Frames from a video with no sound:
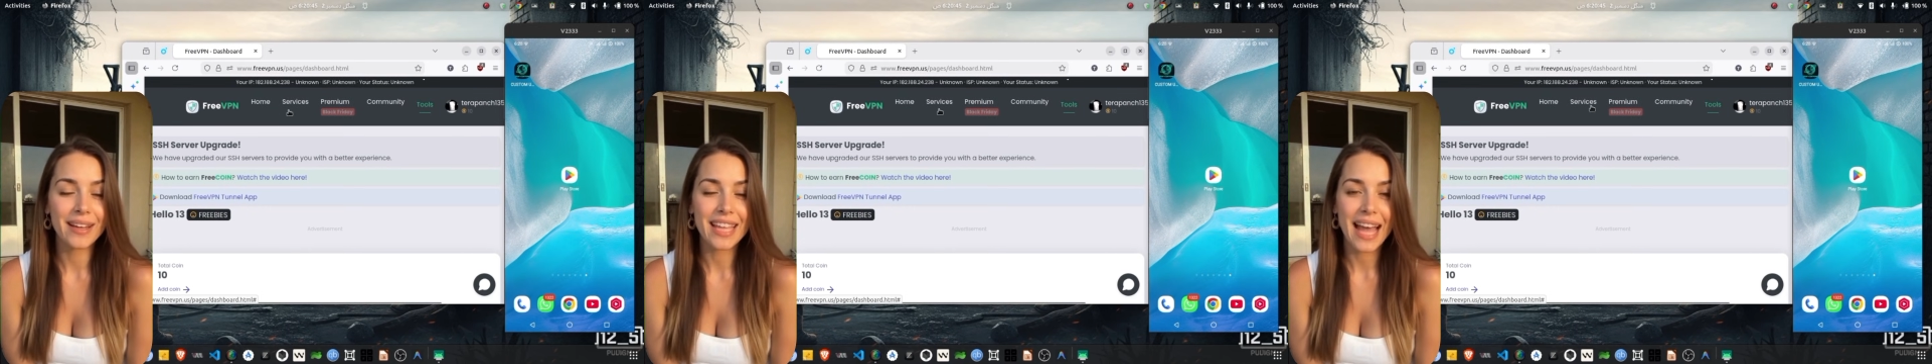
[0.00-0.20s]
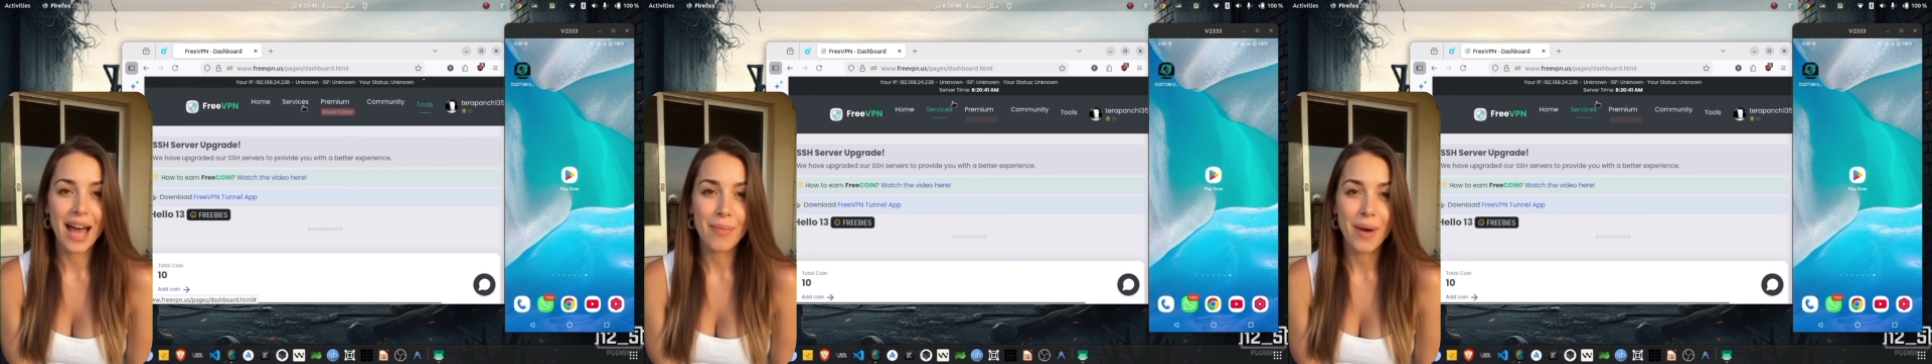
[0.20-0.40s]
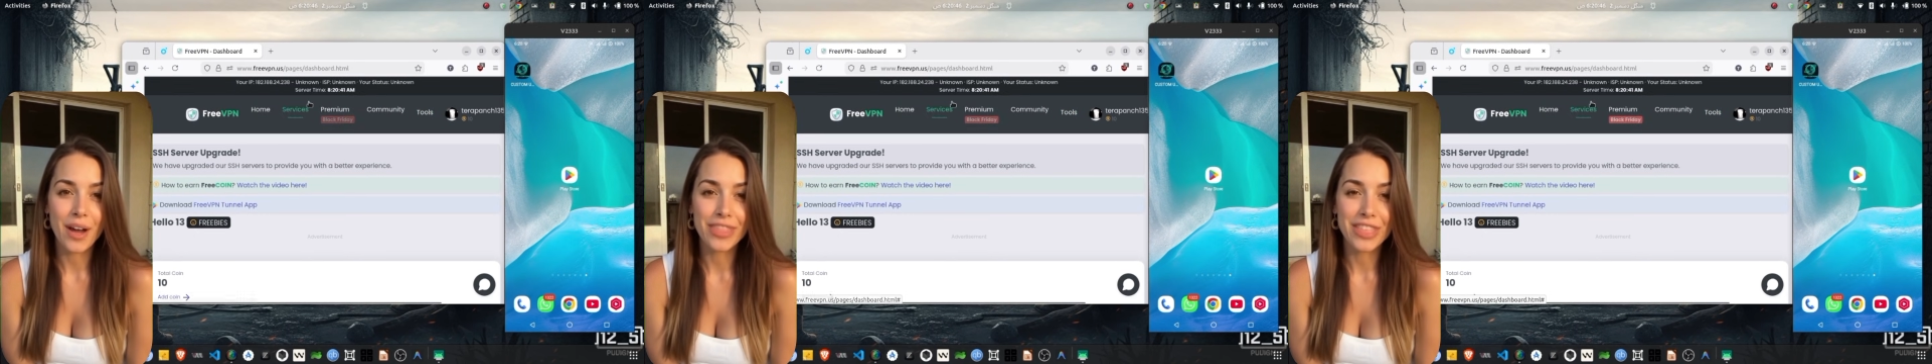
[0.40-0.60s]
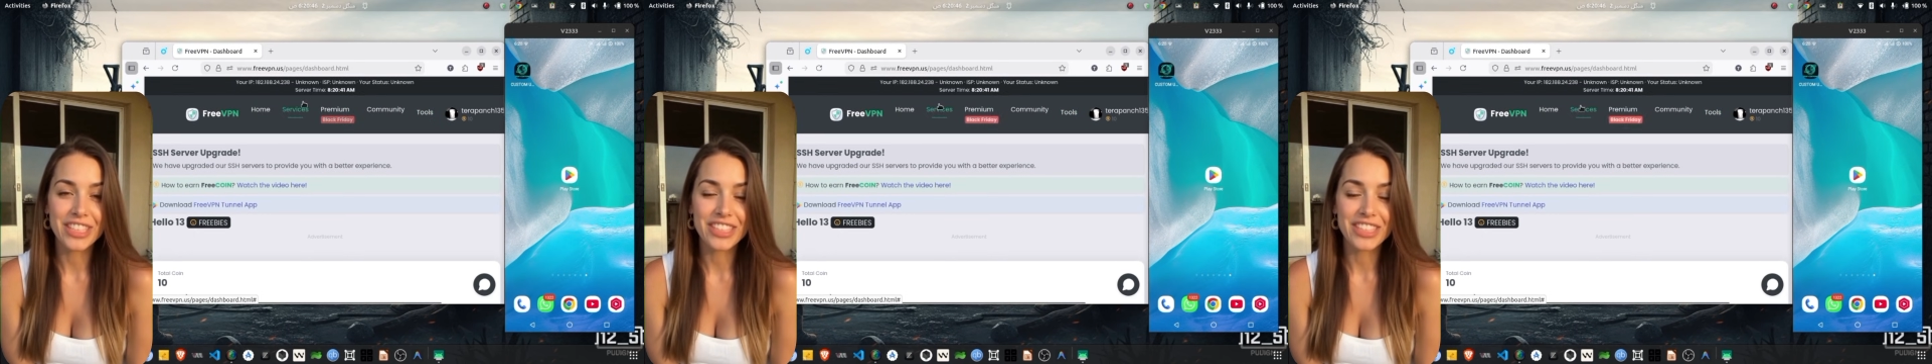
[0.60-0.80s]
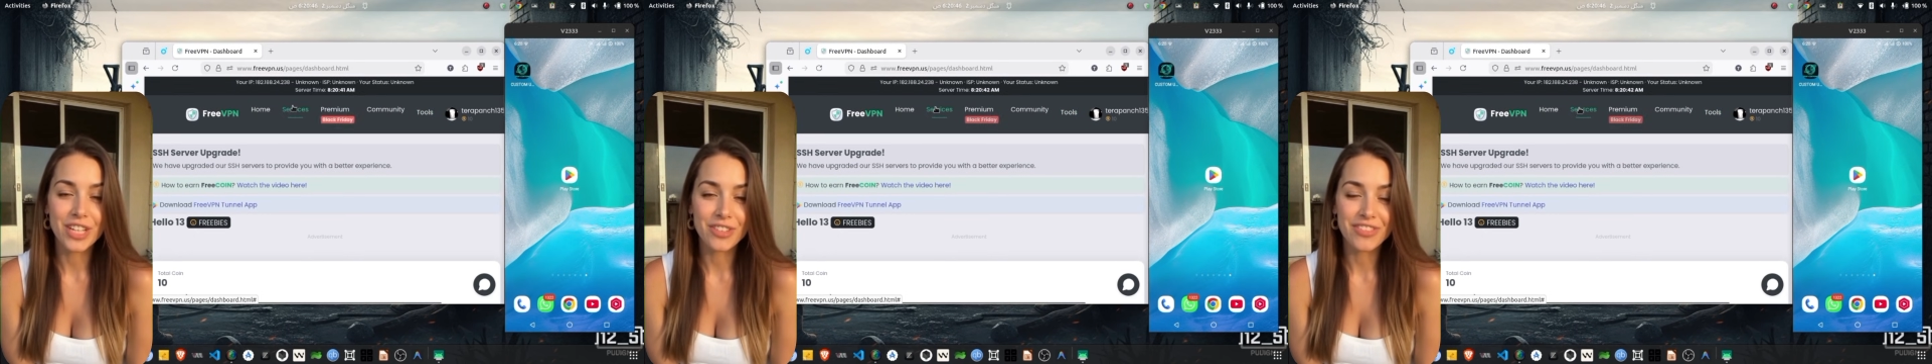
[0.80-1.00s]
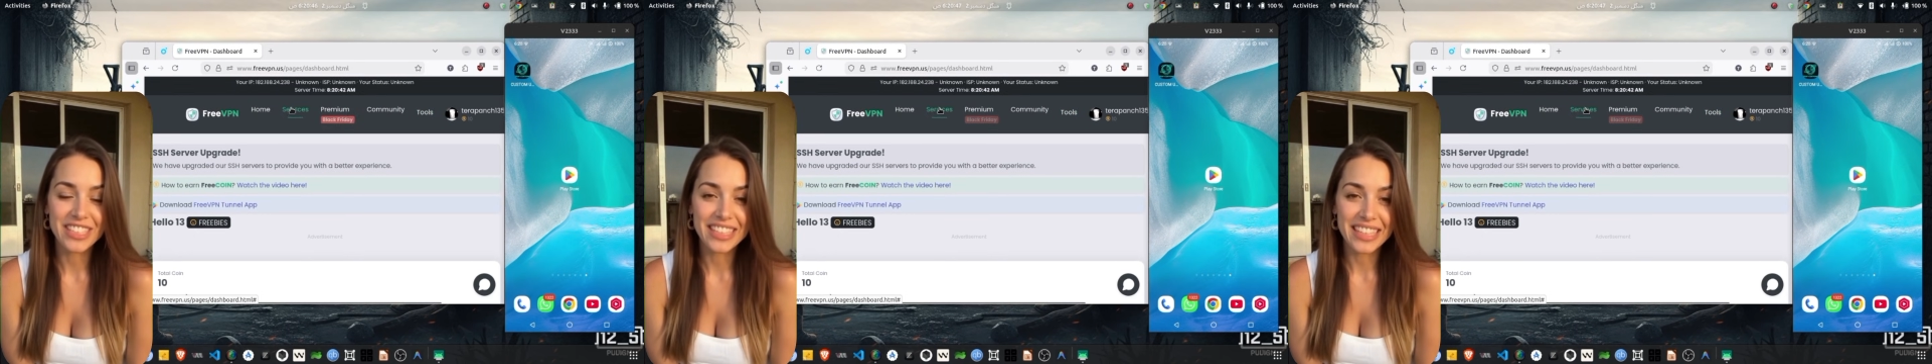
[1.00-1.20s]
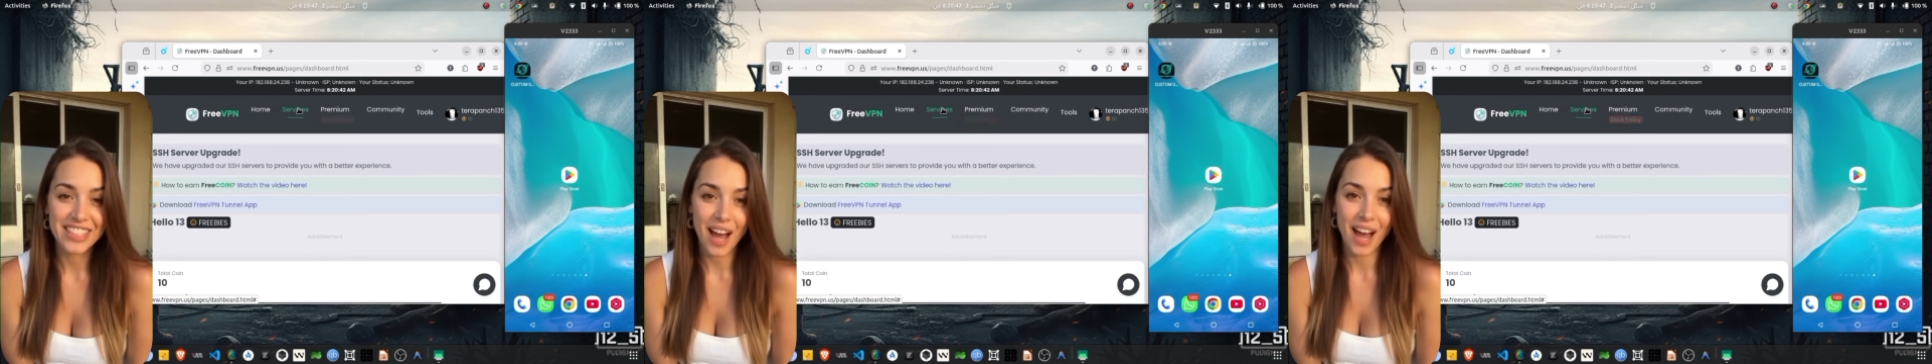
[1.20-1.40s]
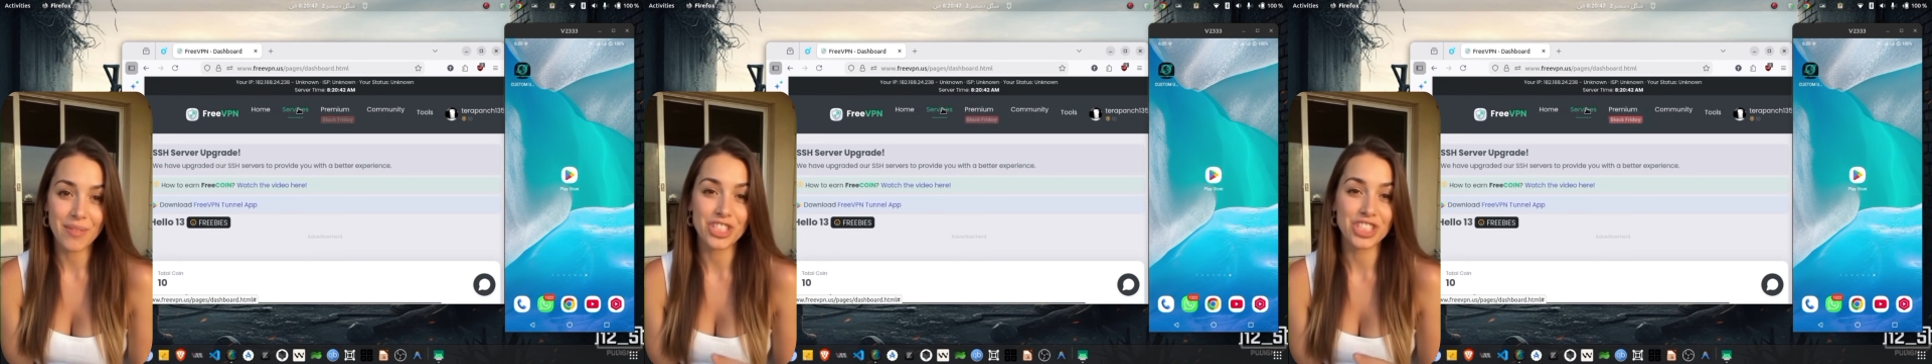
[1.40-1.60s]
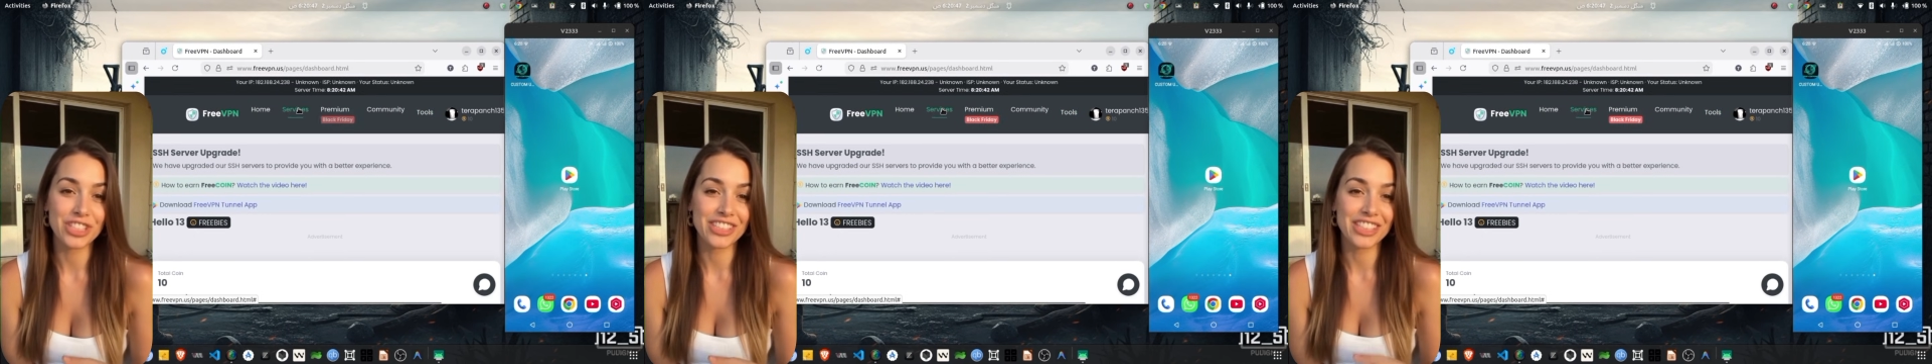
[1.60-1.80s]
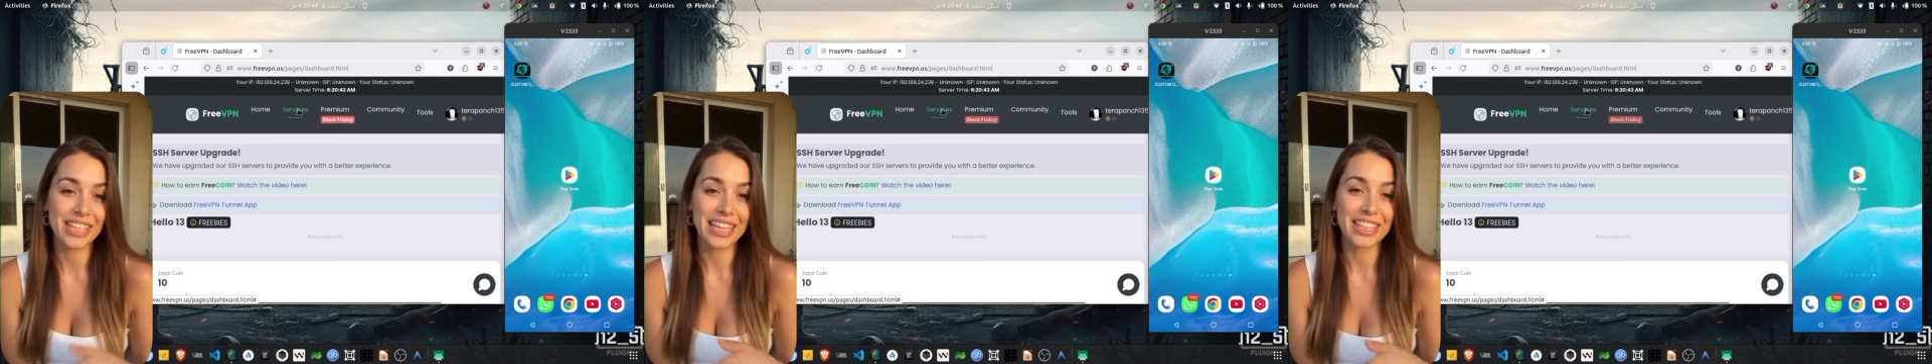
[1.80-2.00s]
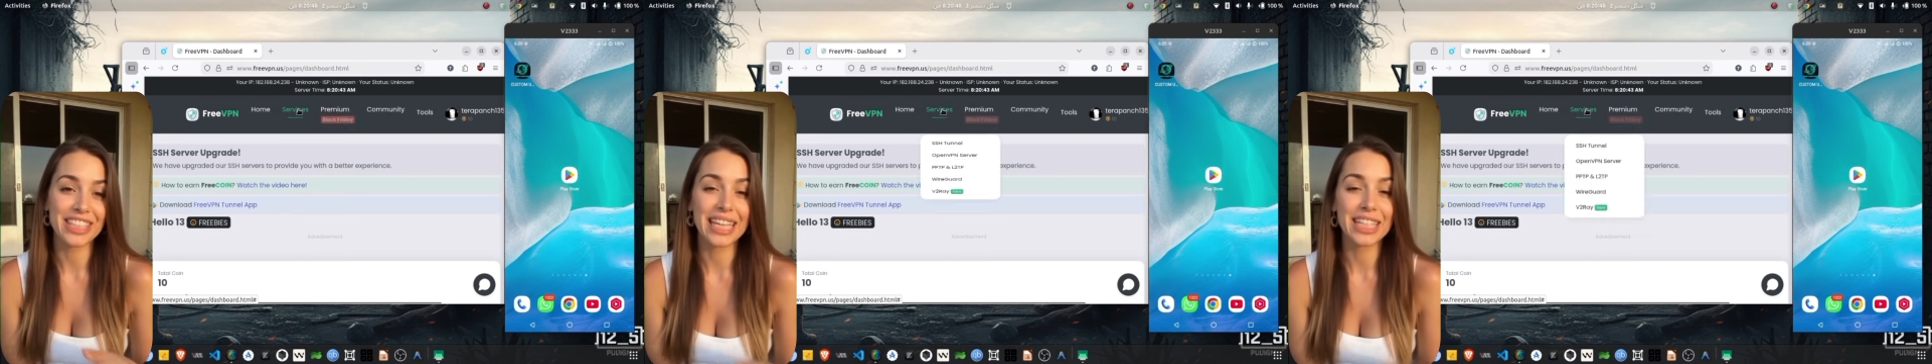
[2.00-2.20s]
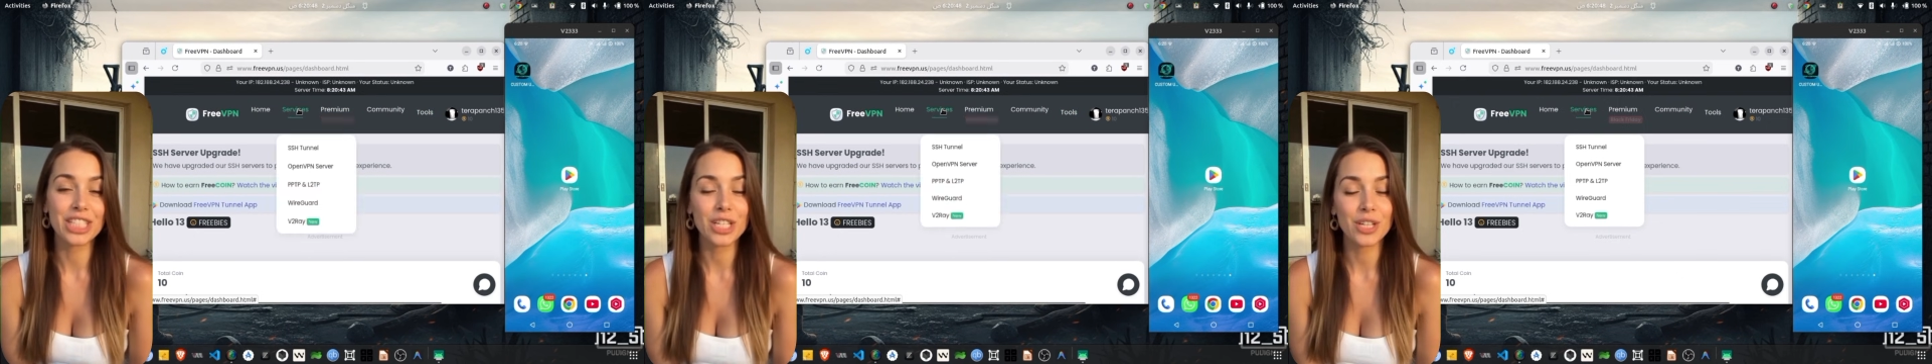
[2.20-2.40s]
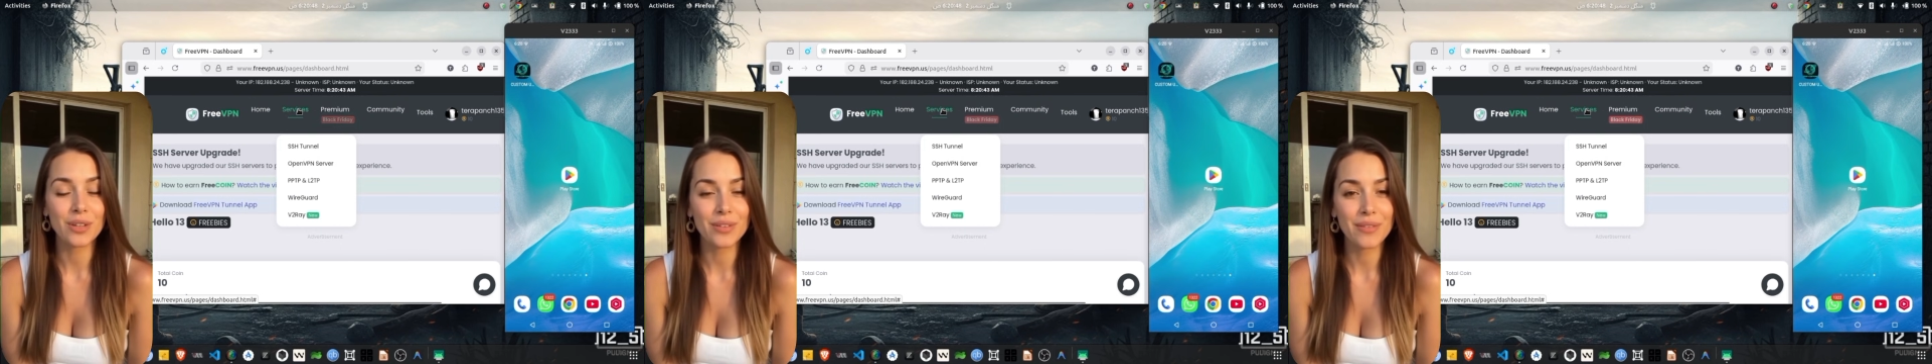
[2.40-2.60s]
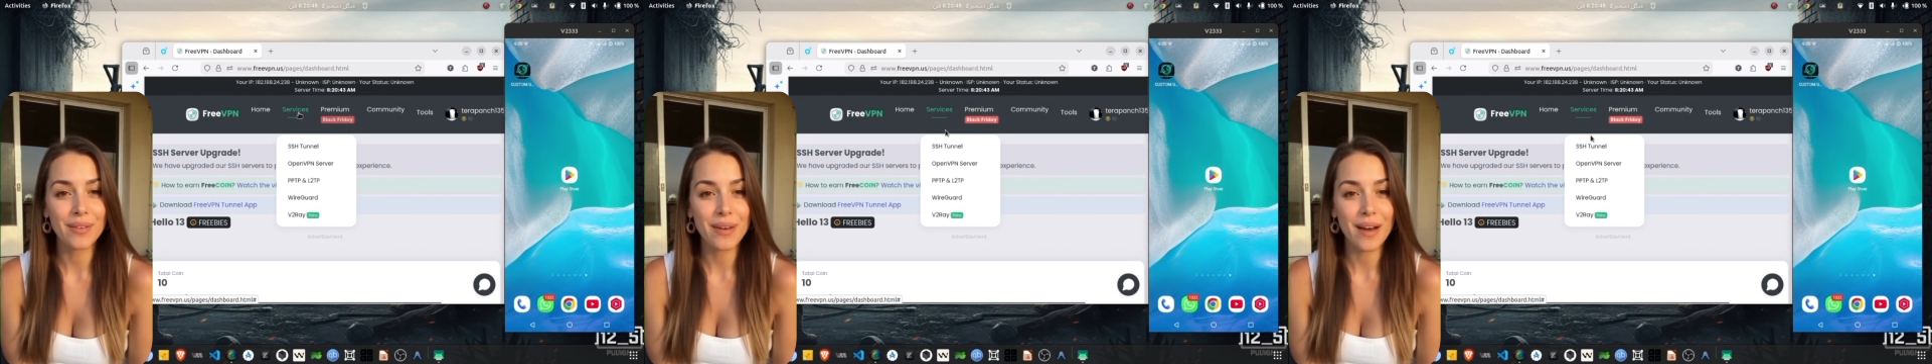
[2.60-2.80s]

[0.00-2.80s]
Tap on the Services option to continue.